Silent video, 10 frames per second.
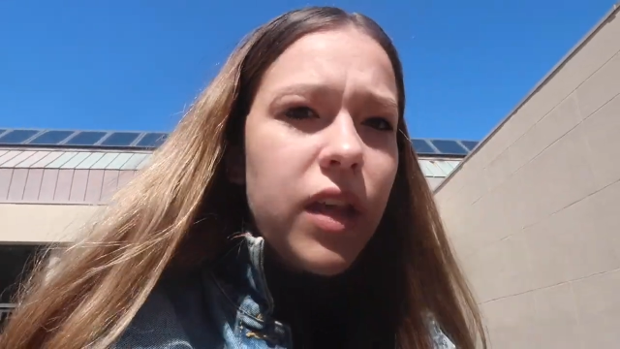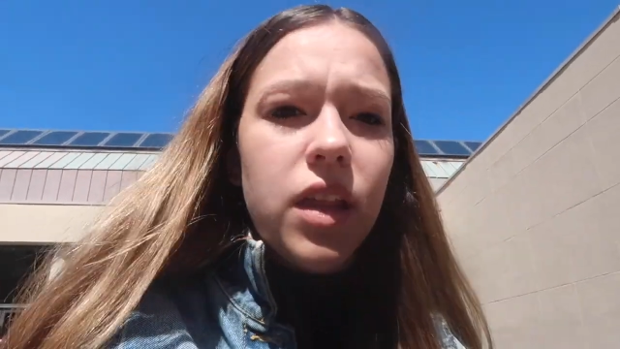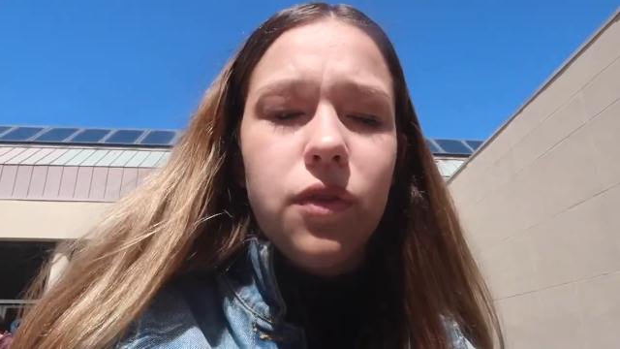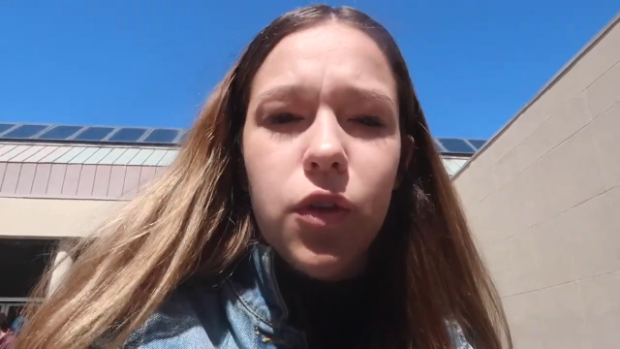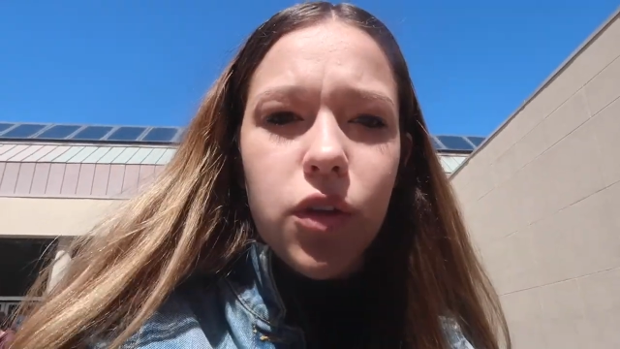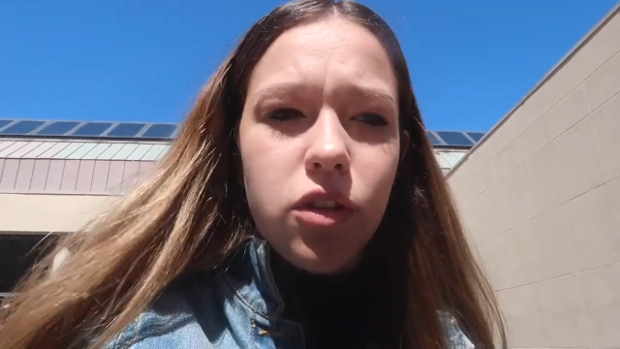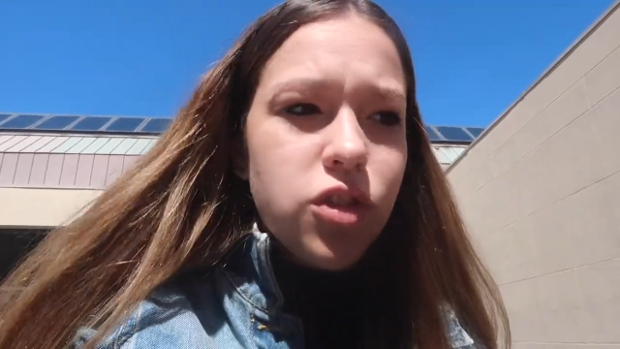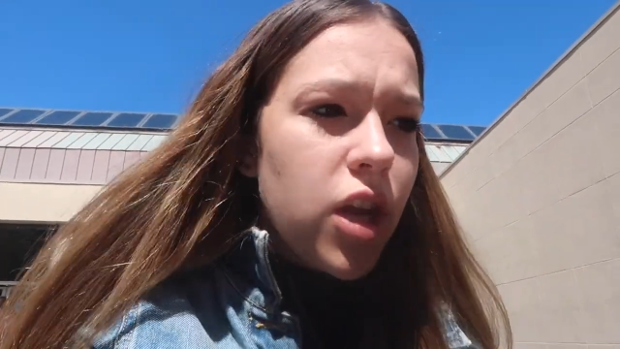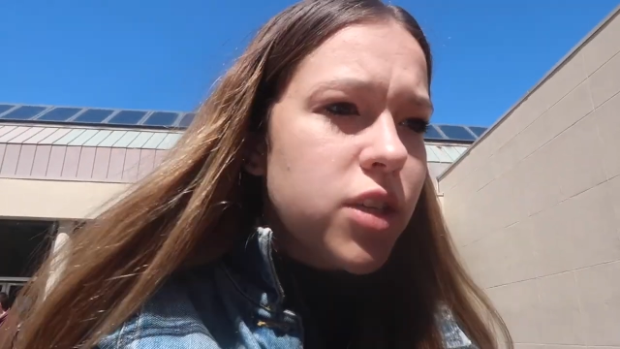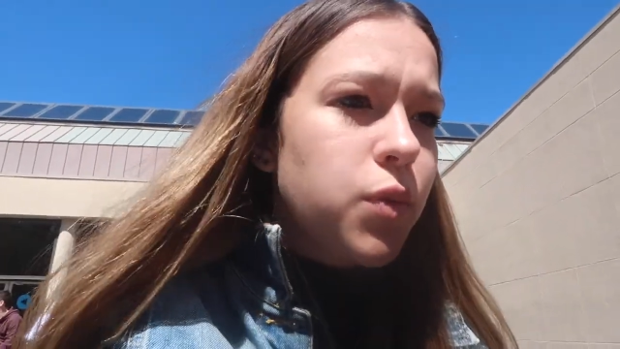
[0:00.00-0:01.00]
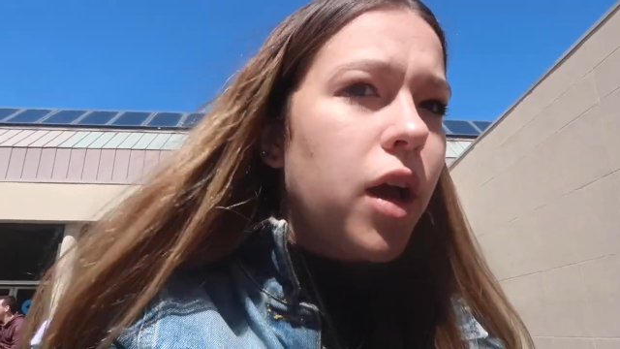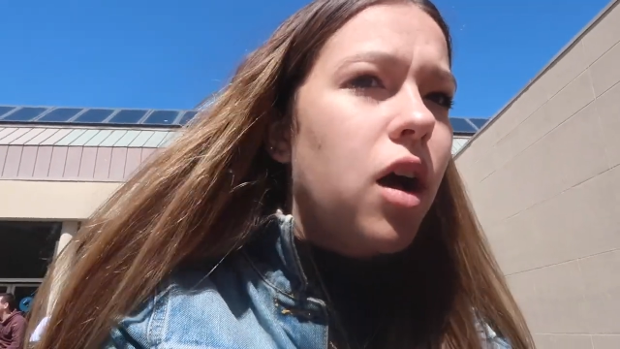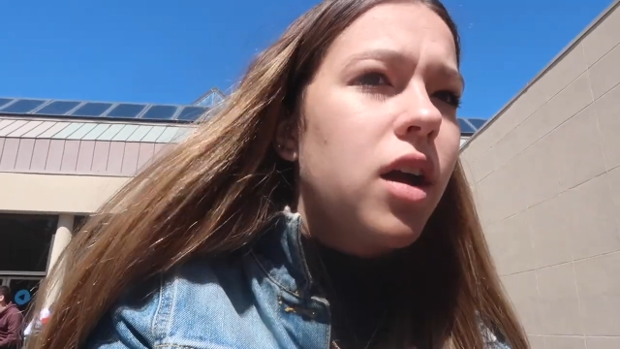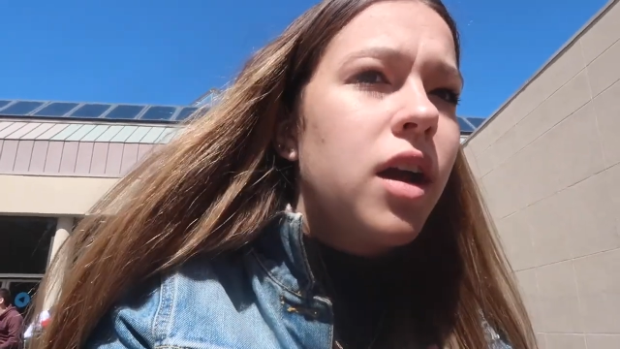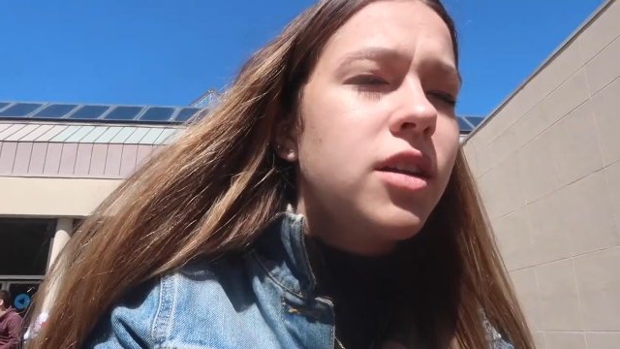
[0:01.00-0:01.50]
at the food trucks. We
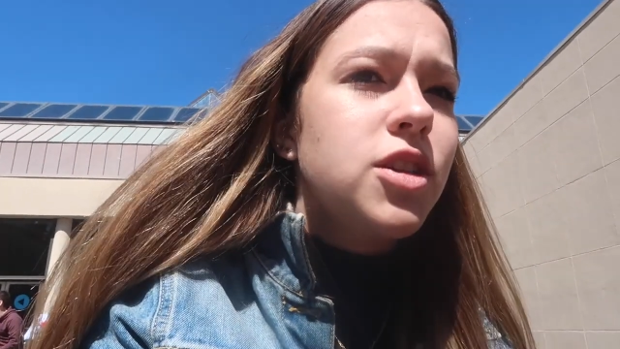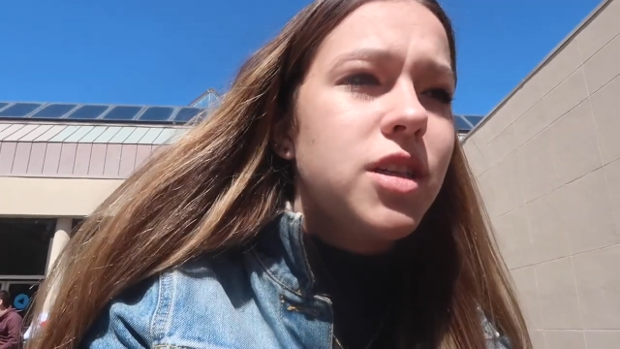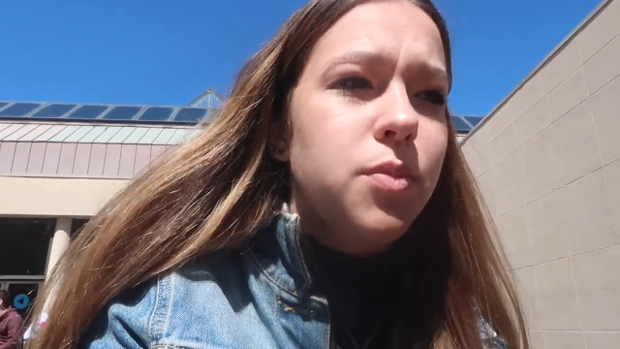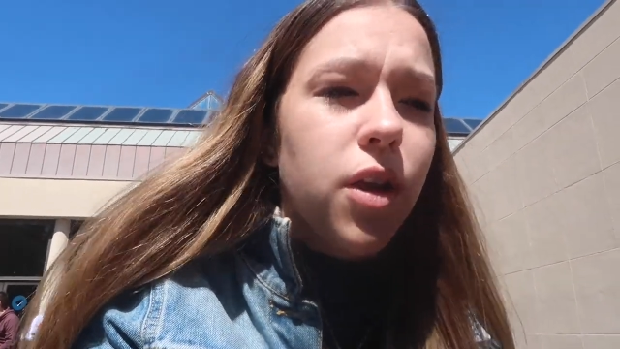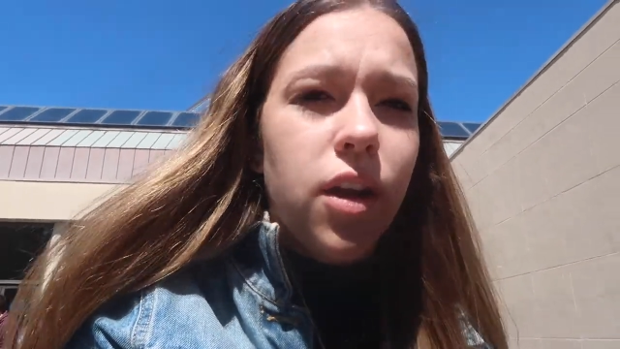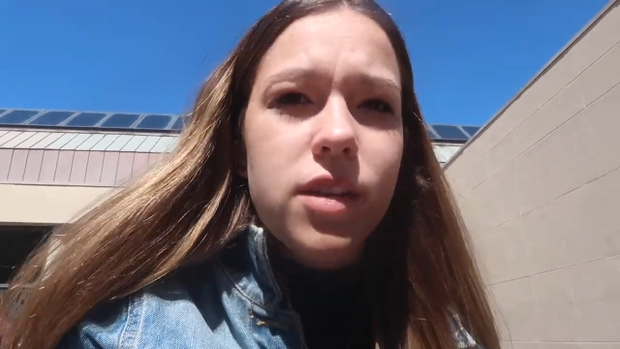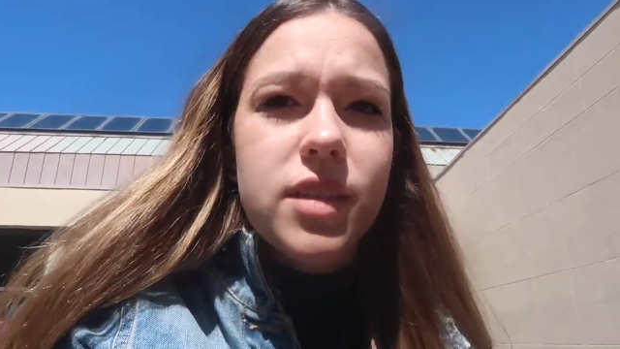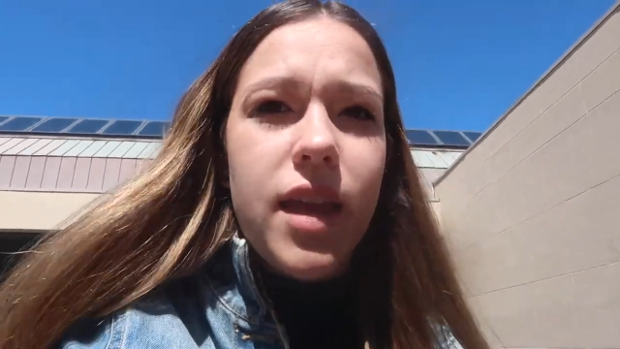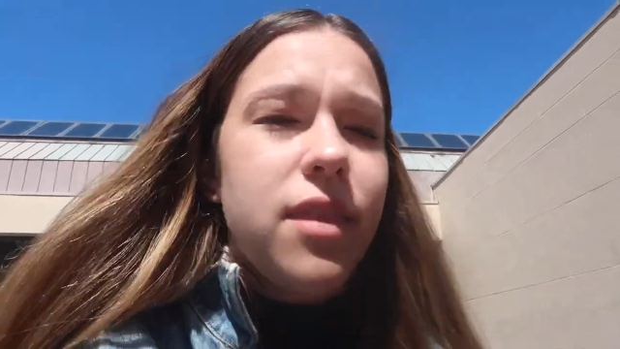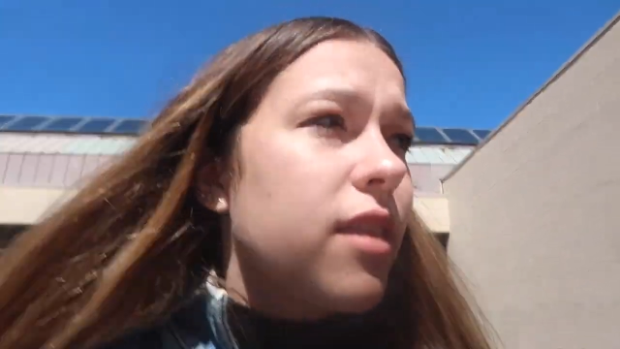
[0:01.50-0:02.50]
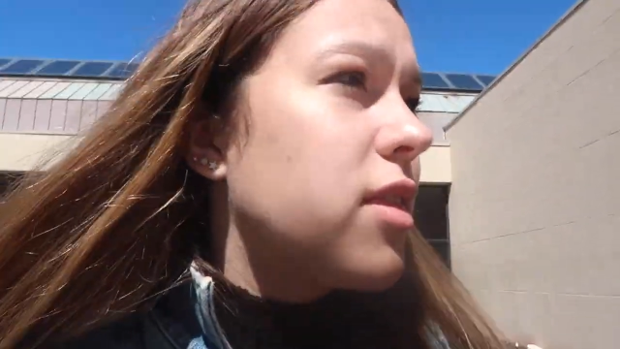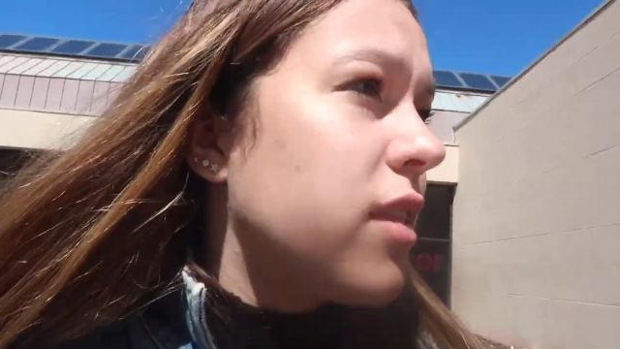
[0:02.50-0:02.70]
all got cheeseburgers. We and then